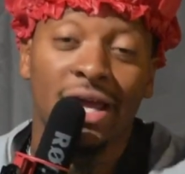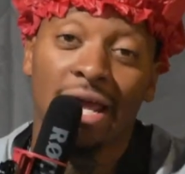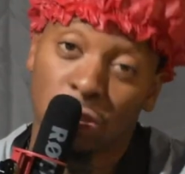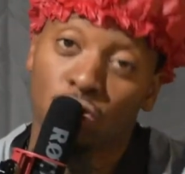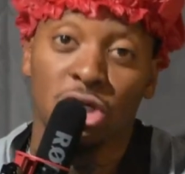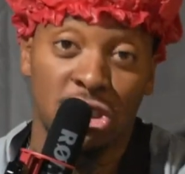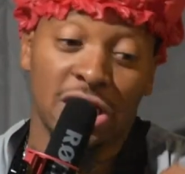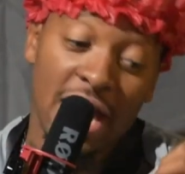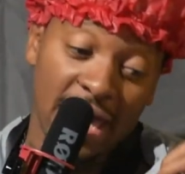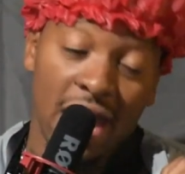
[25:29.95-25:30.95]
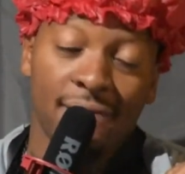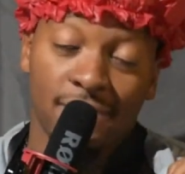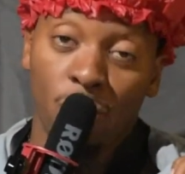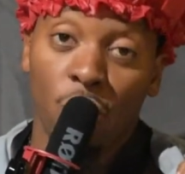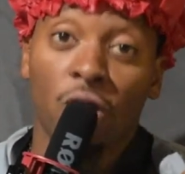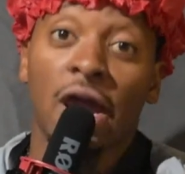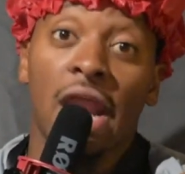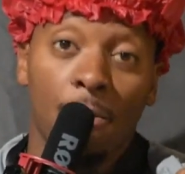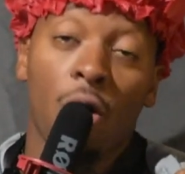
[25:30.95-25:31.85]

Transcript: As you can see, I came from work, and I'm